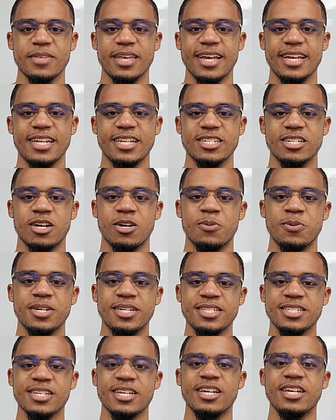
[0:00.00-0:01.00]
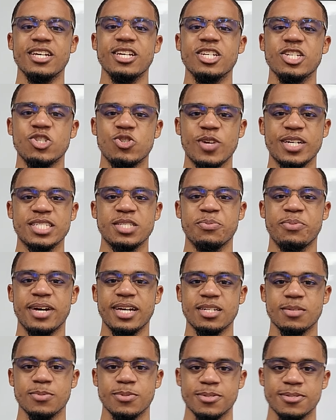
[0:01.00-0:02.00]
And as always, stretch the
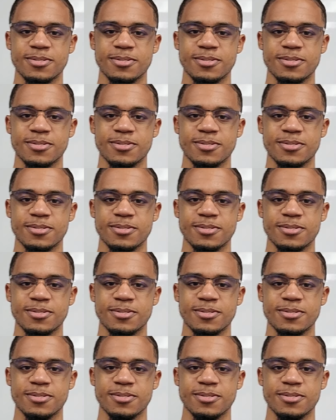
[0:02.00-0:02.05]
possible.